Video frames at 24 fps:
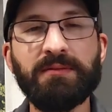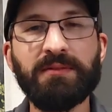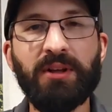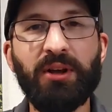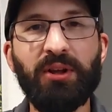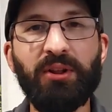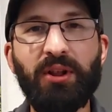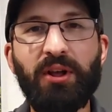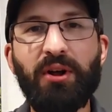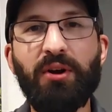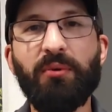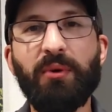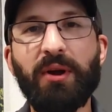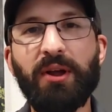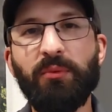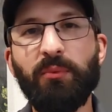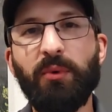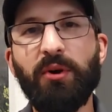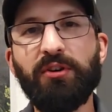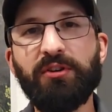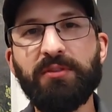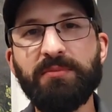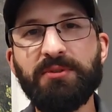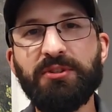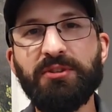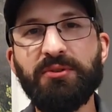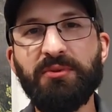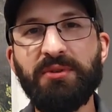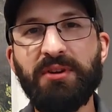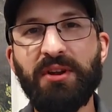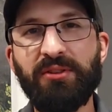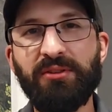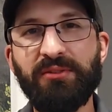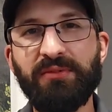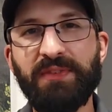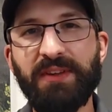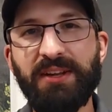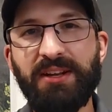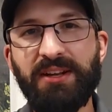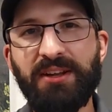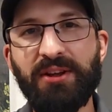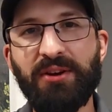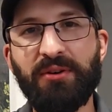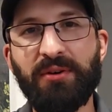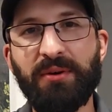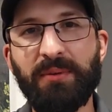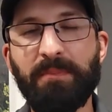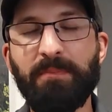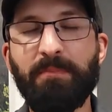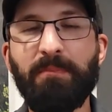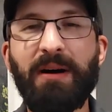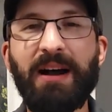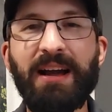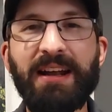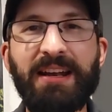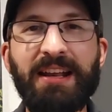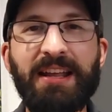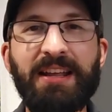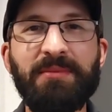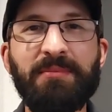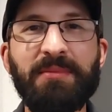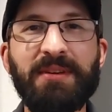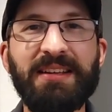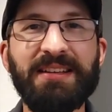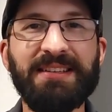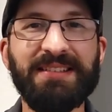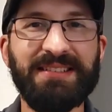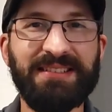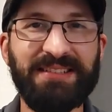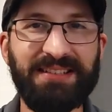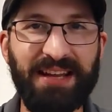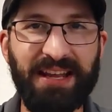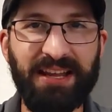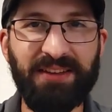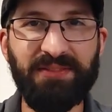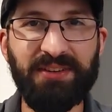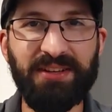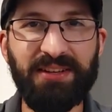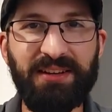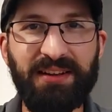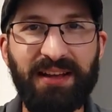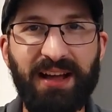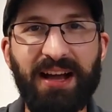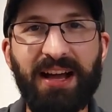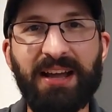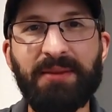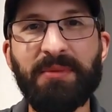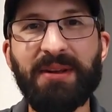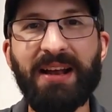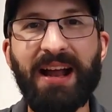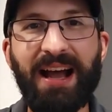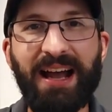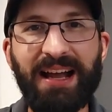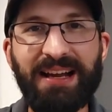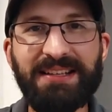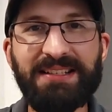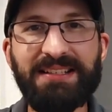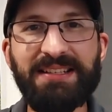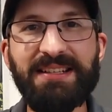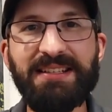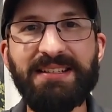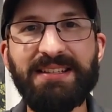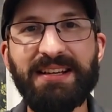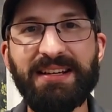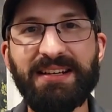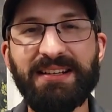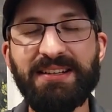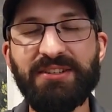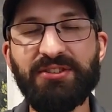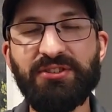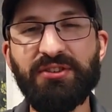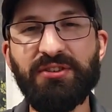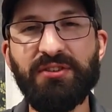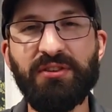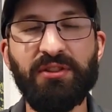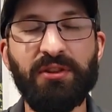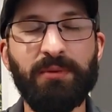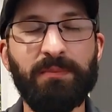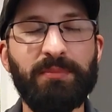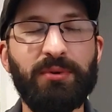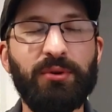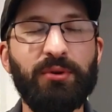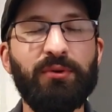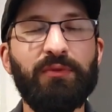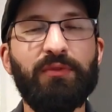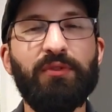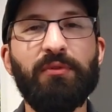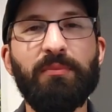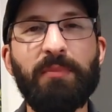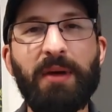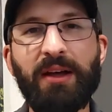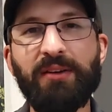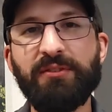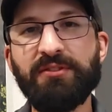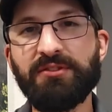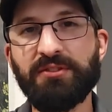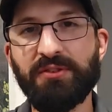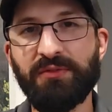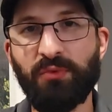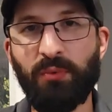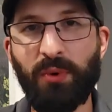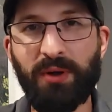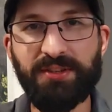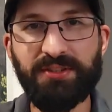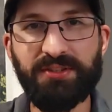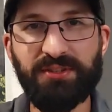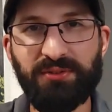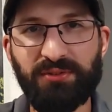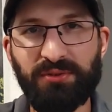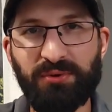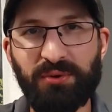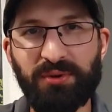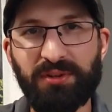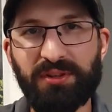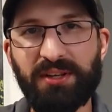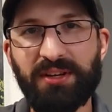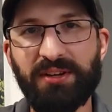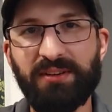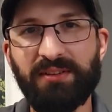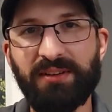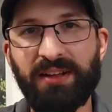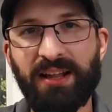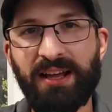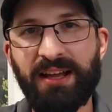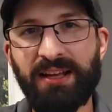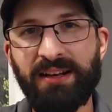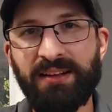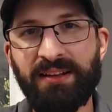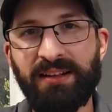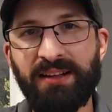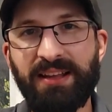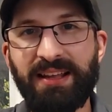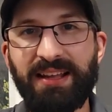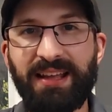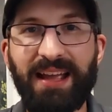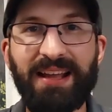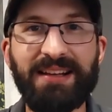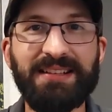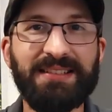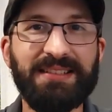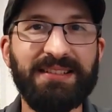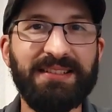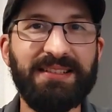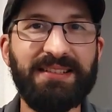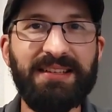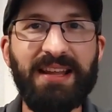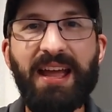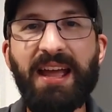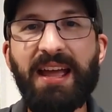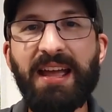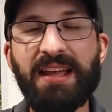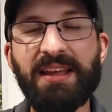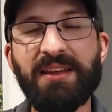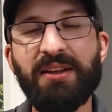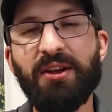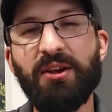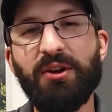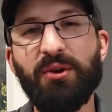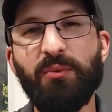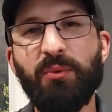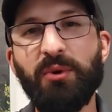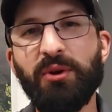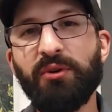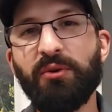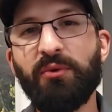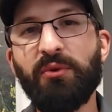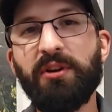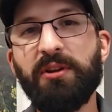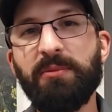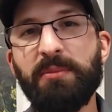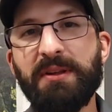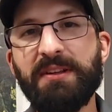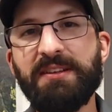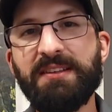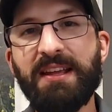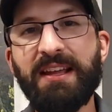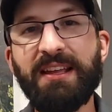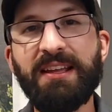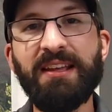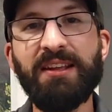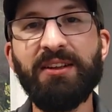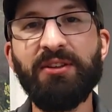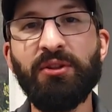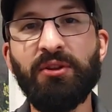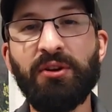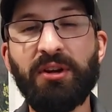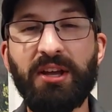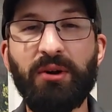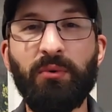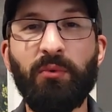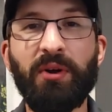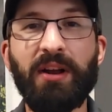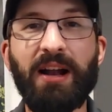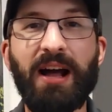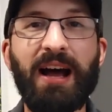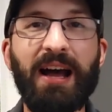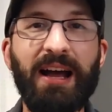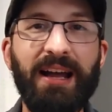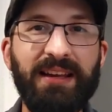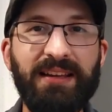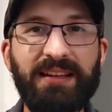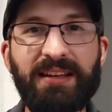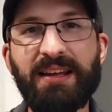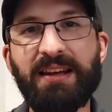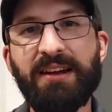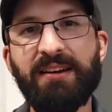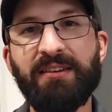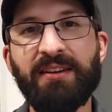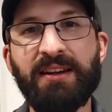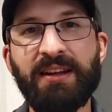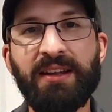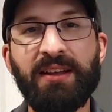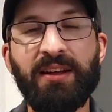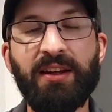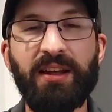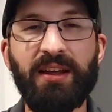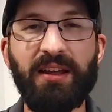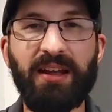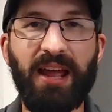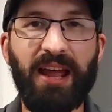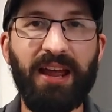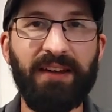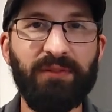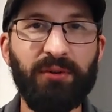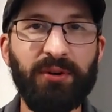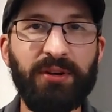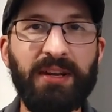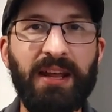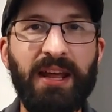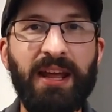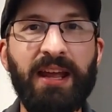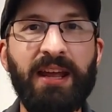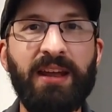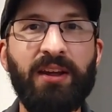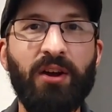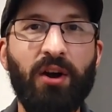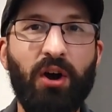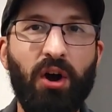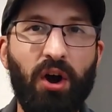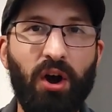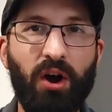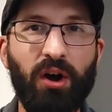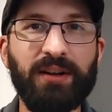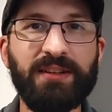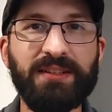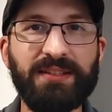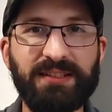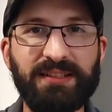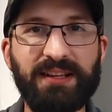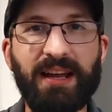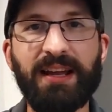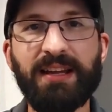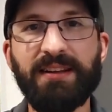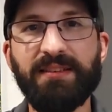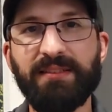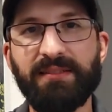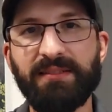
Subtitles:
Hello and welcome to another video. My name is David. I'm an IT technician in the beautiful mountains of Western North Carolina, and today we are going to be taking a look at what I carry every day on site.